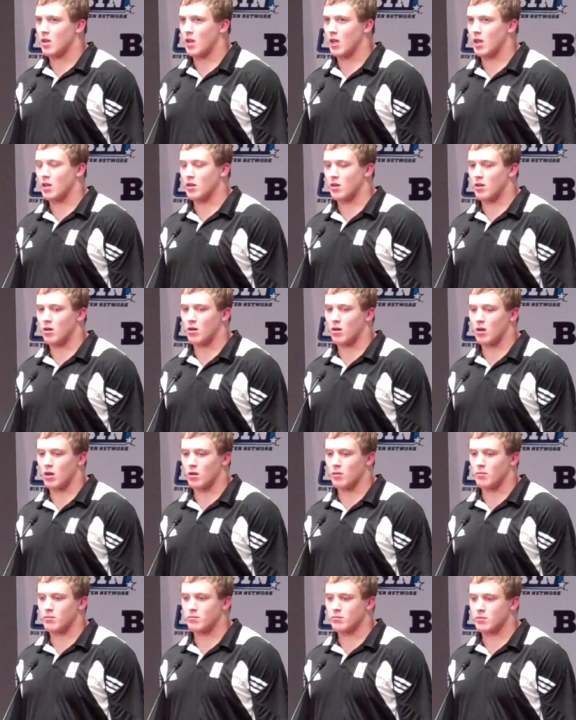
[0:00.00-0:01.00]
and, you know,
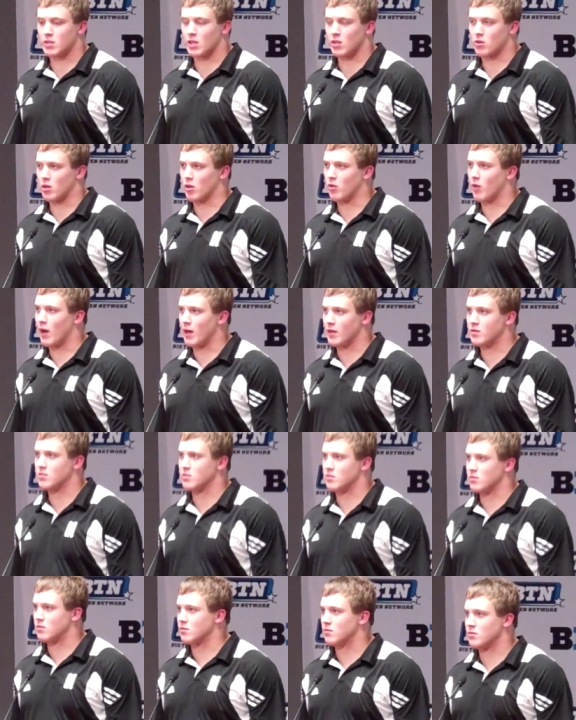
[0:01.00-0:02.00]
um, get good grades
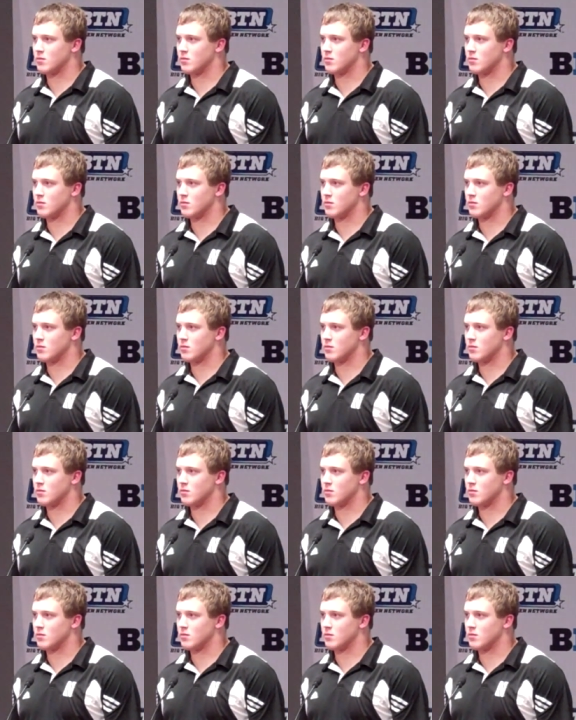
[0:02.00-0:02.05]
and